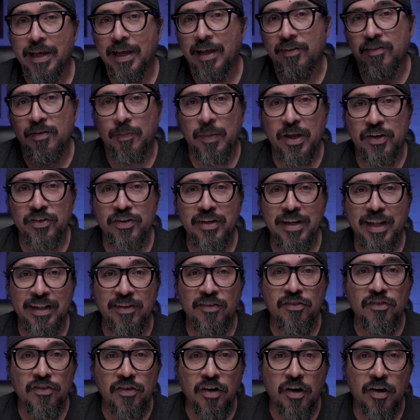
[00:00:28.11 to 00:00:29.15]
As I mentioned at
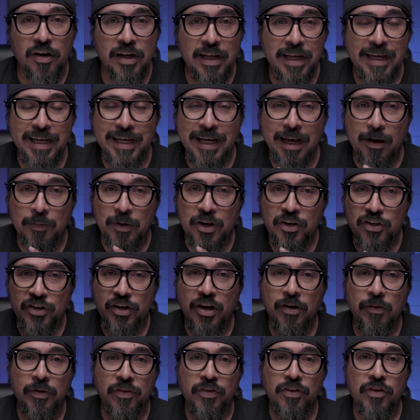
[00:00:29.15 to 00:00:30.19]
the start, I'm going to
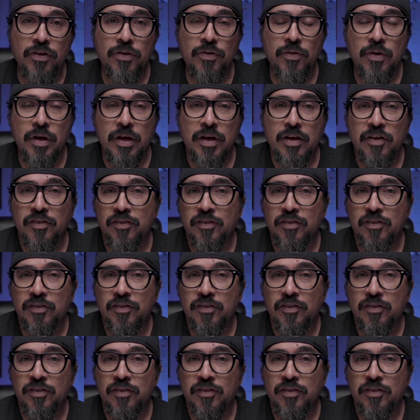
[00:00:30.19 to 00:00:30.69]
share with you